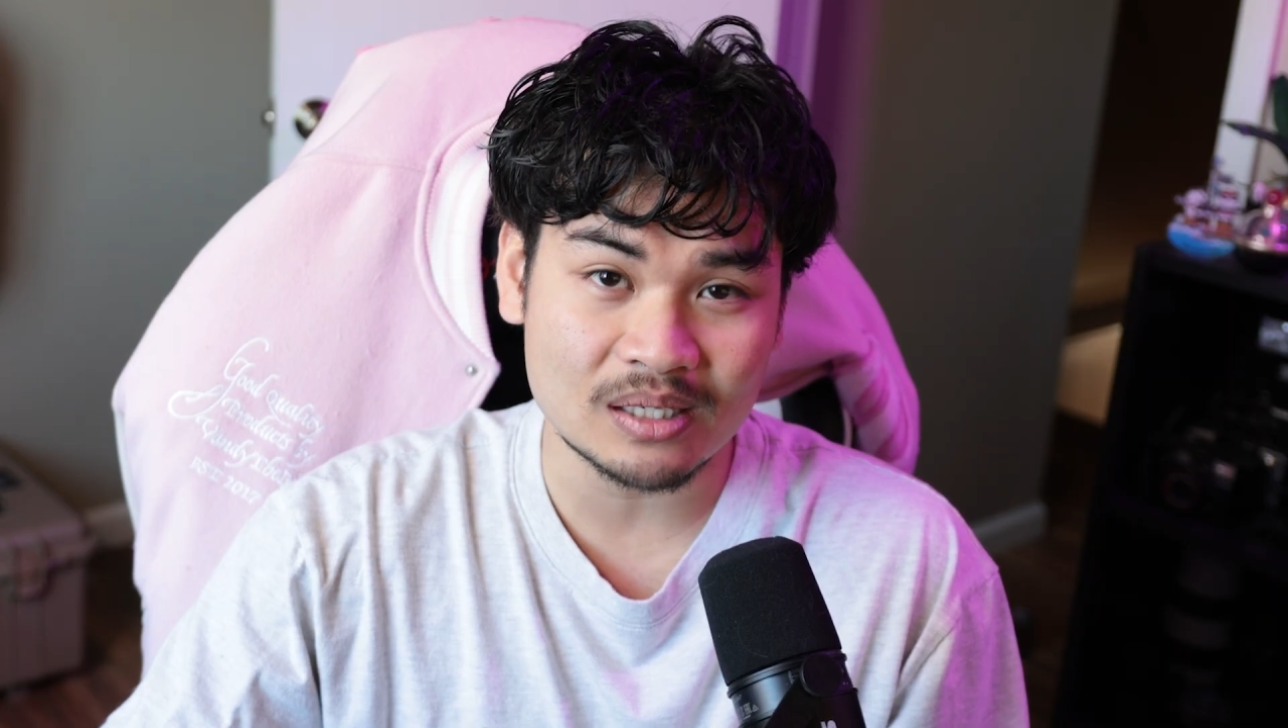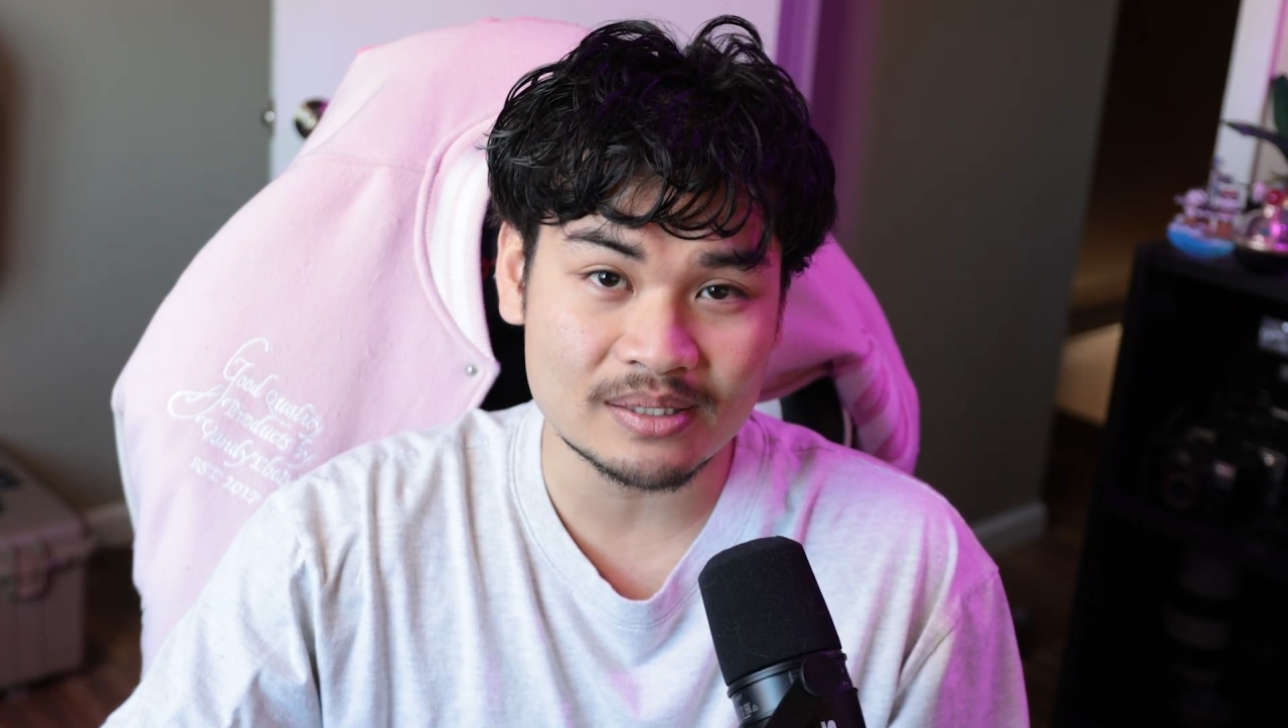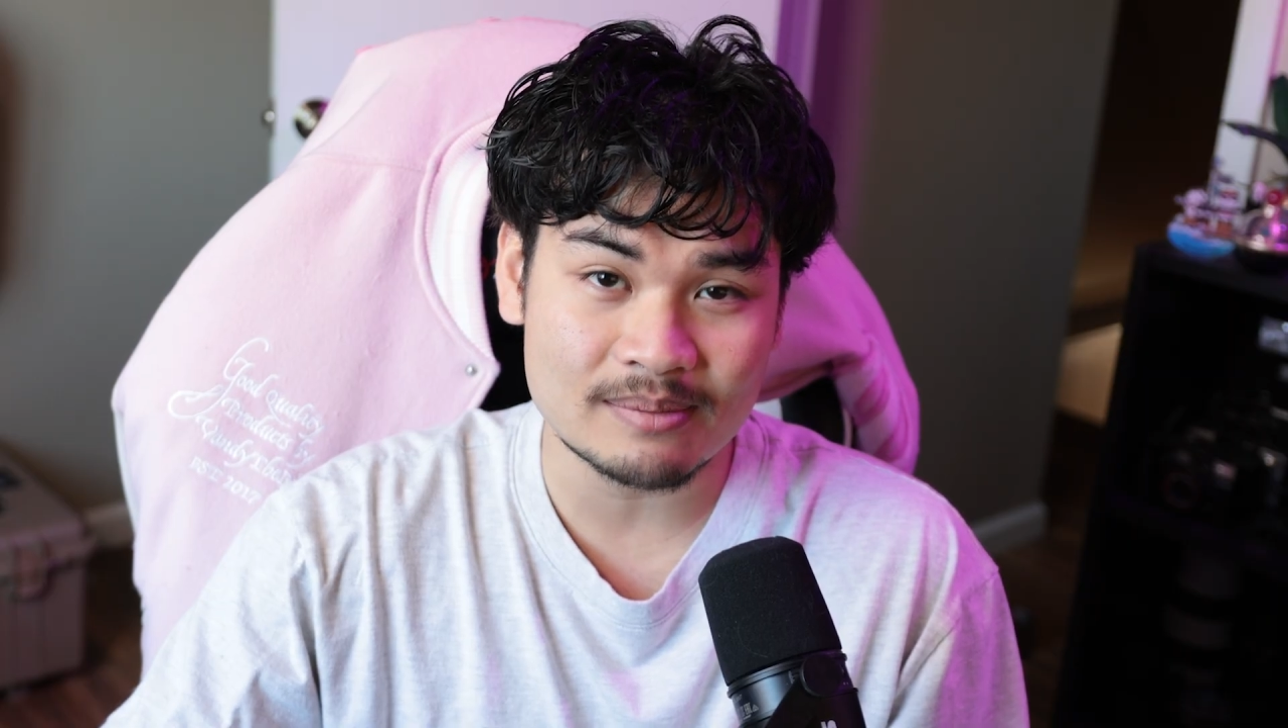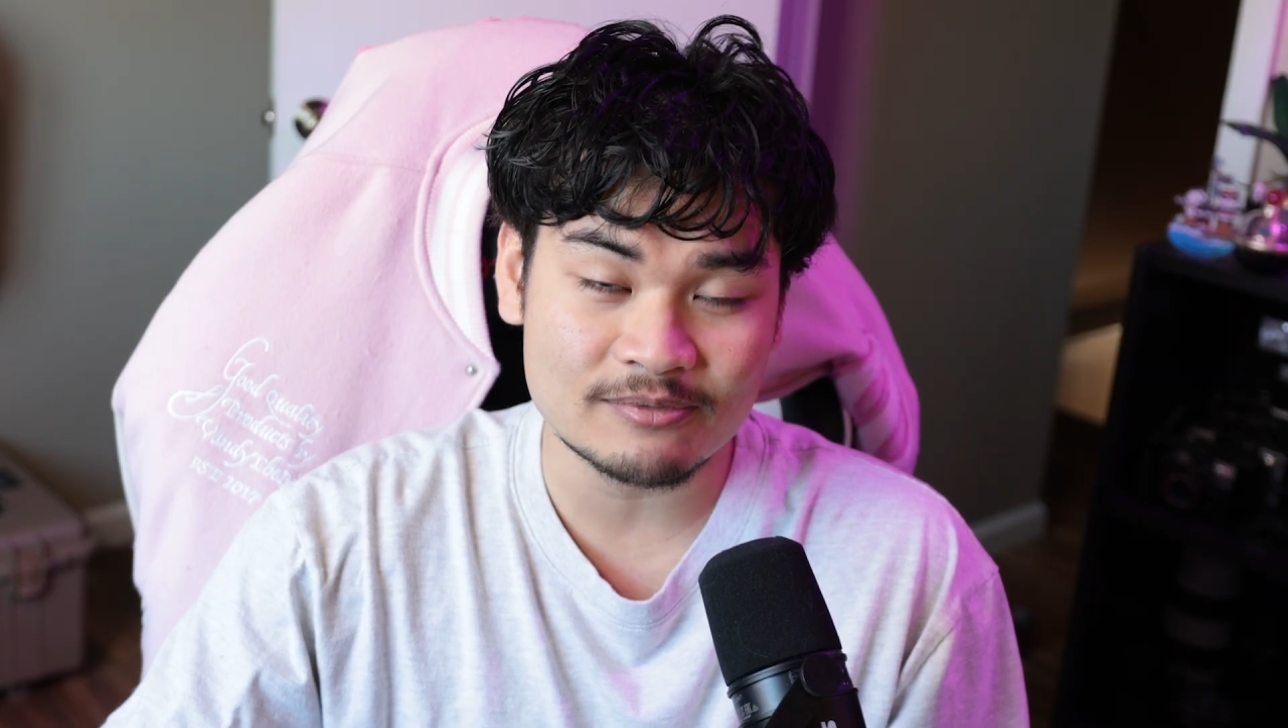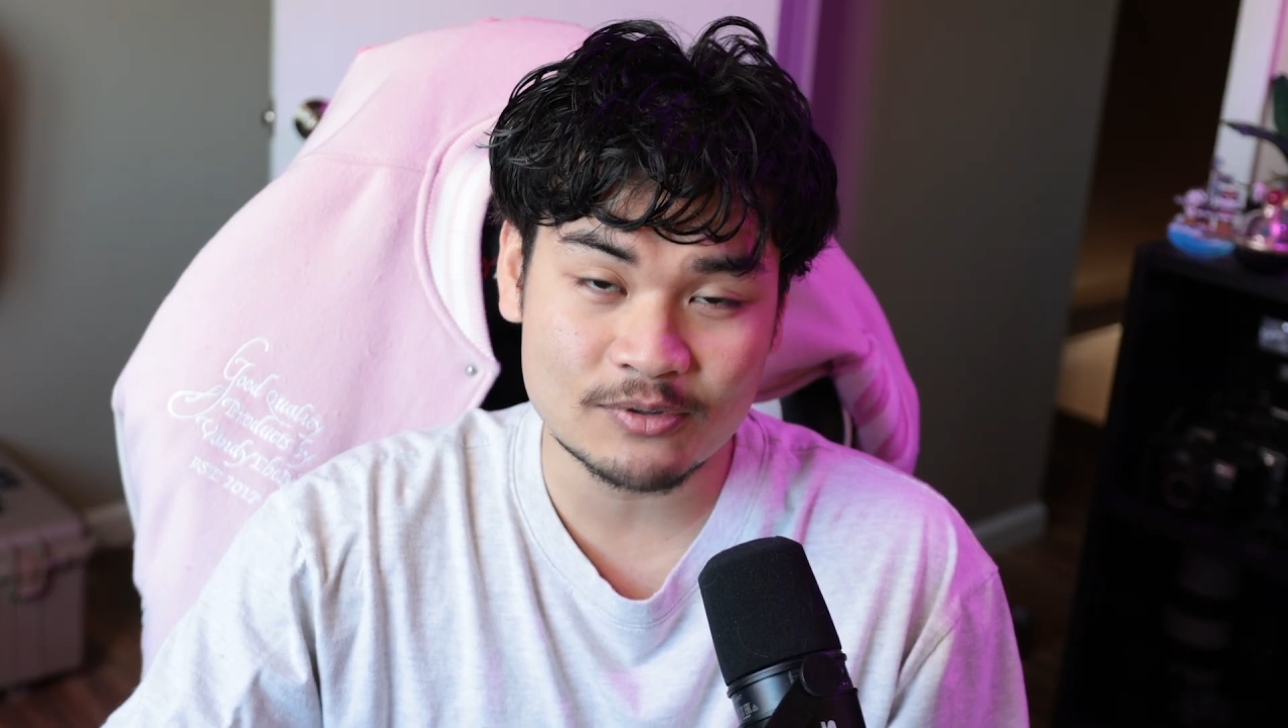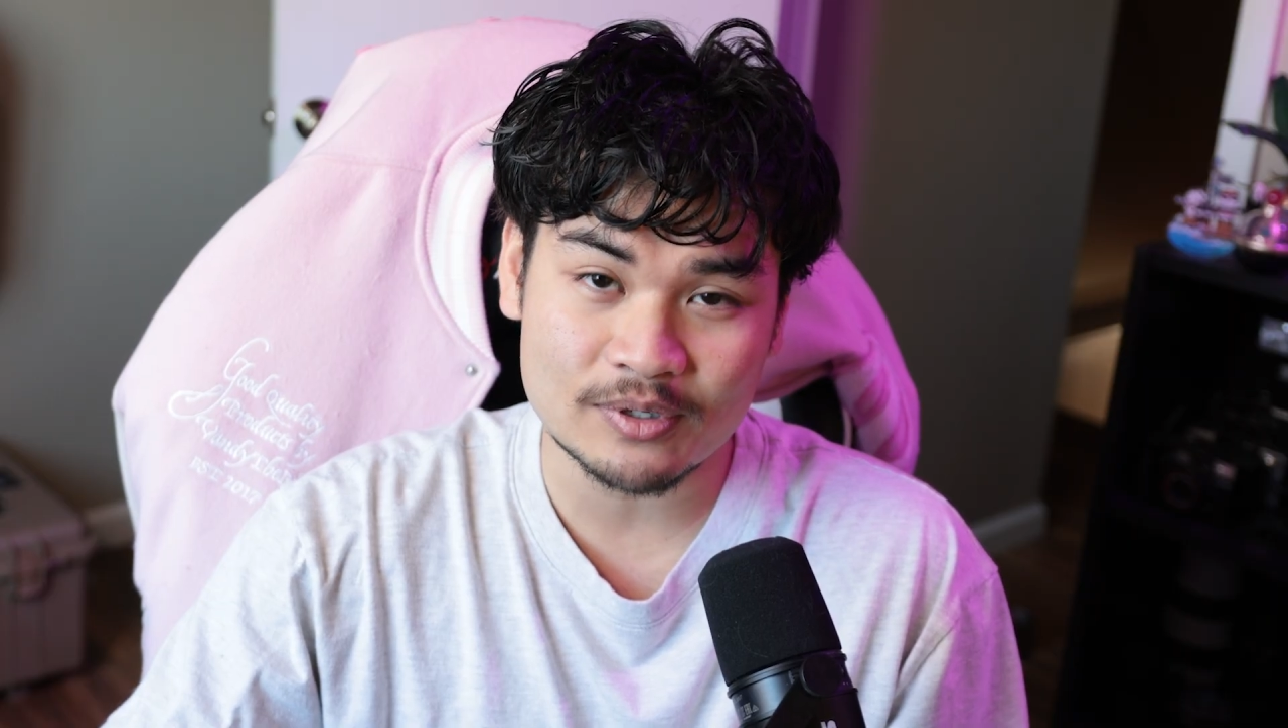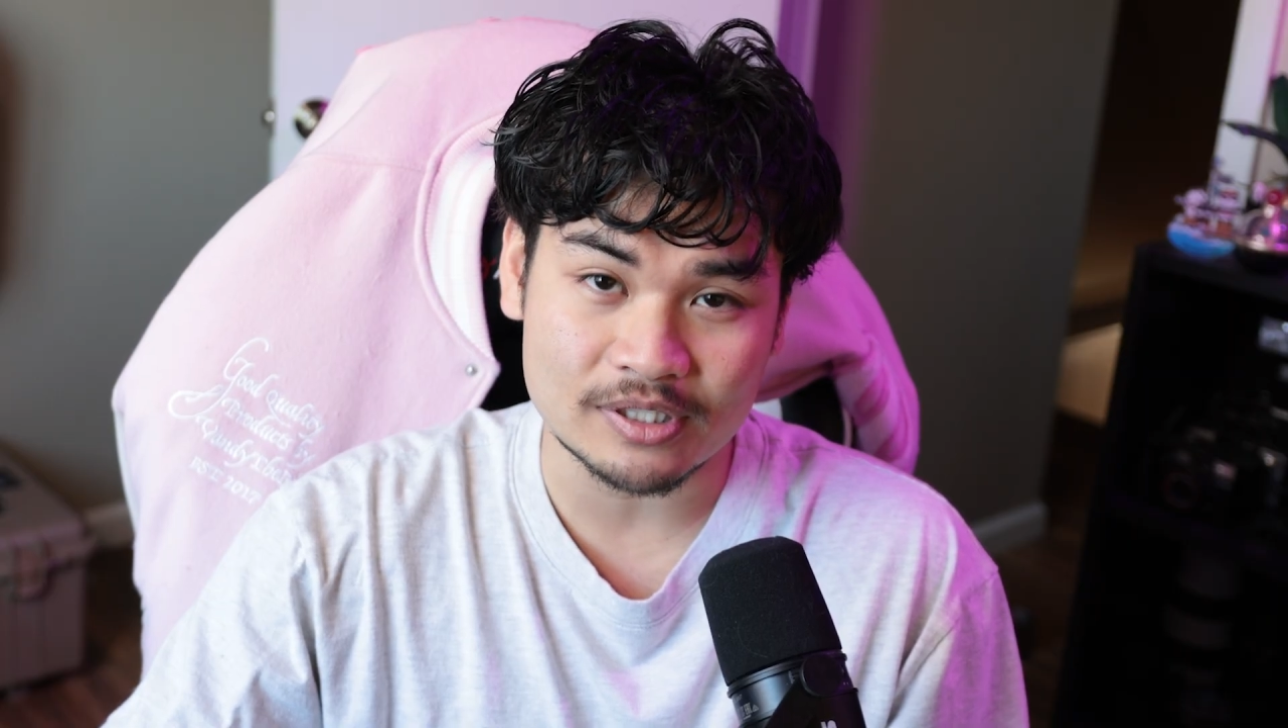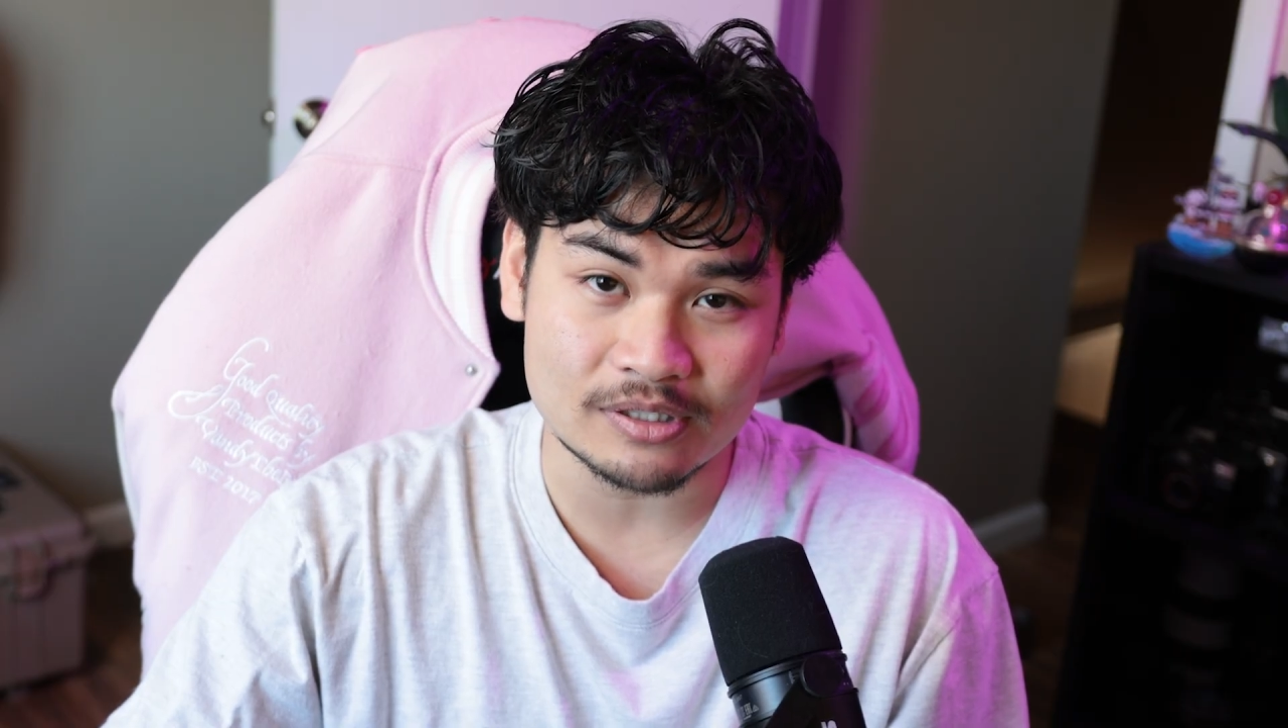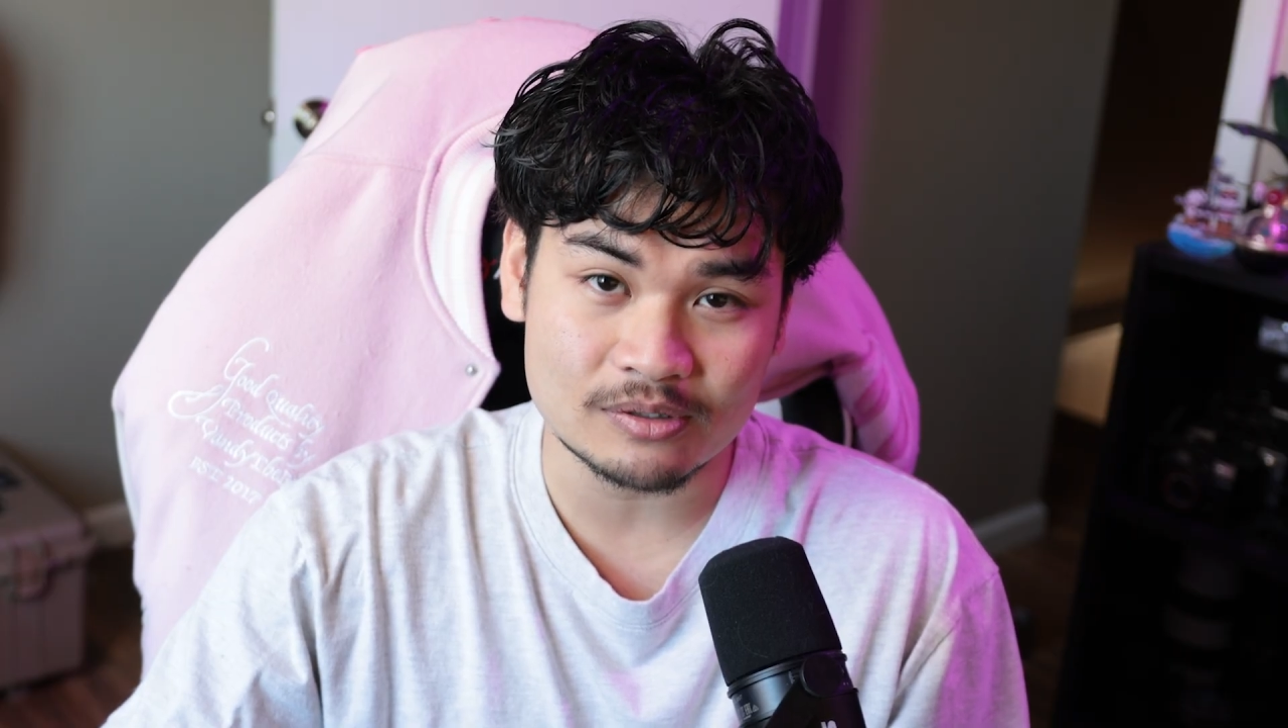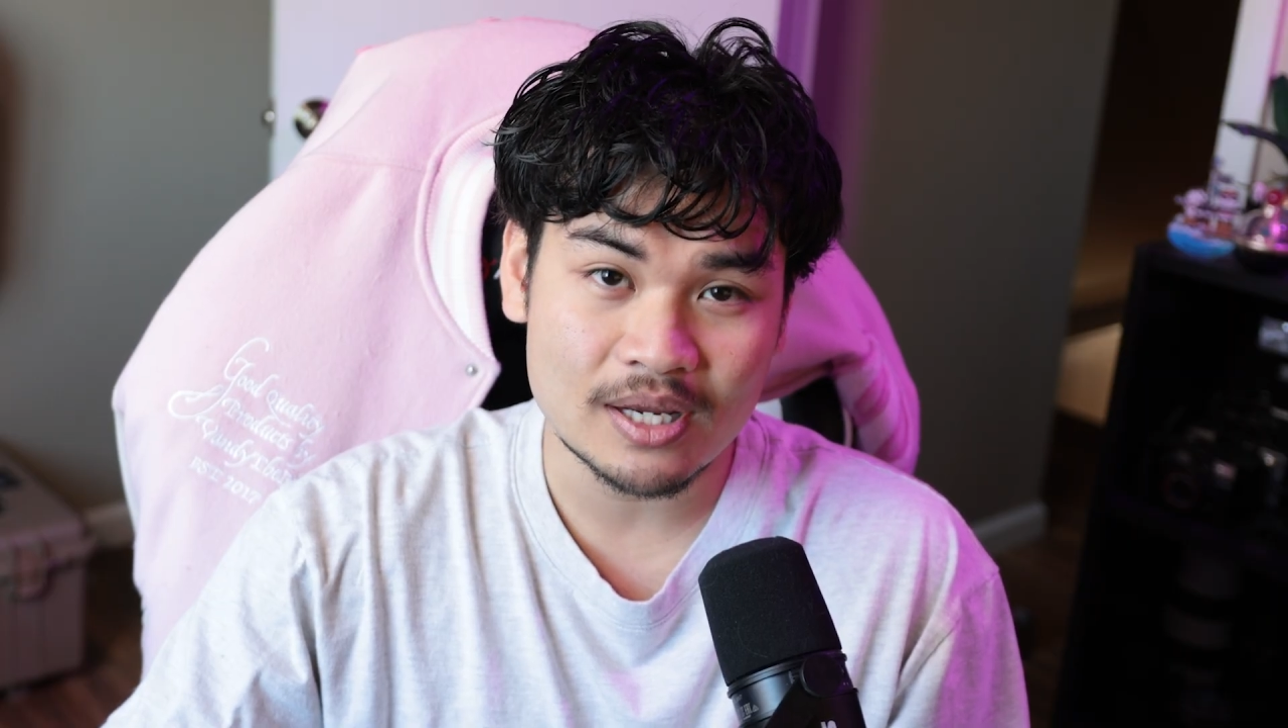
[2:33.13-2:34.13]
them for
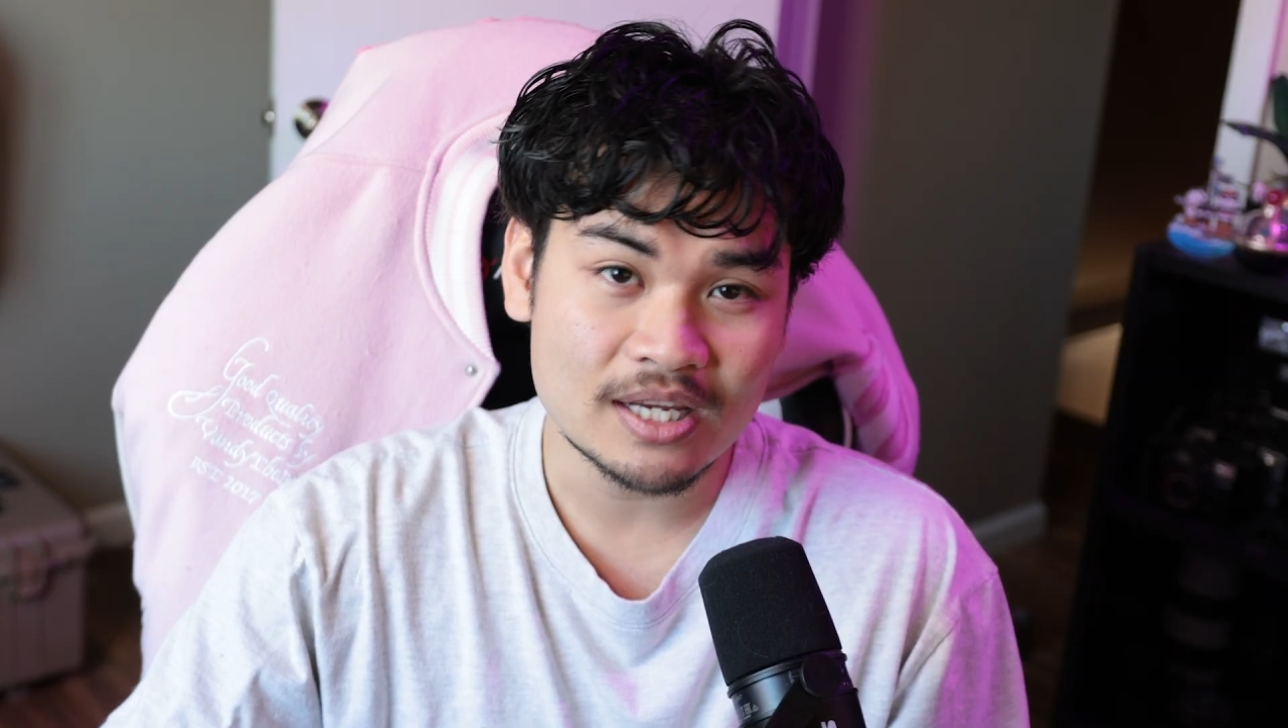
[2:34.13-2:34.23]
you.